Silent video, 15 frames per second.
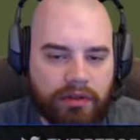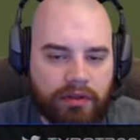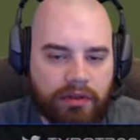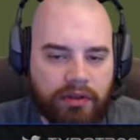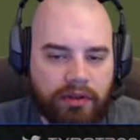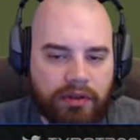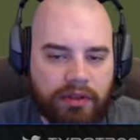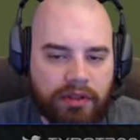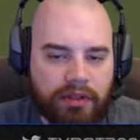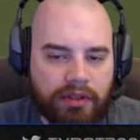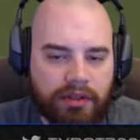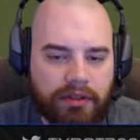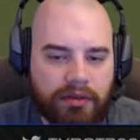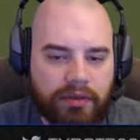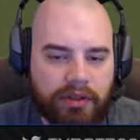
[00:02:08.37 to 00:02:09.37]
We
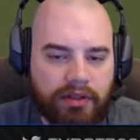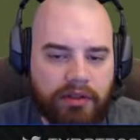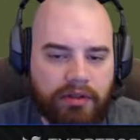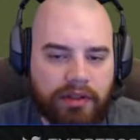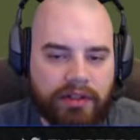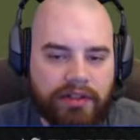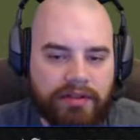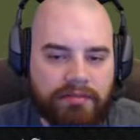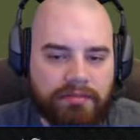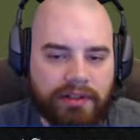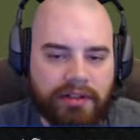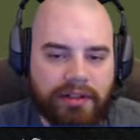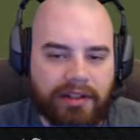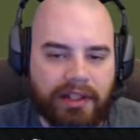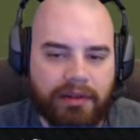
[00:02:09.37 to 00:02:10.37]
can only
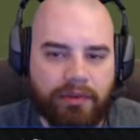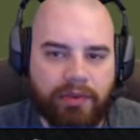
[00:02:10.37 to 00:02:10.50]
disembark in here.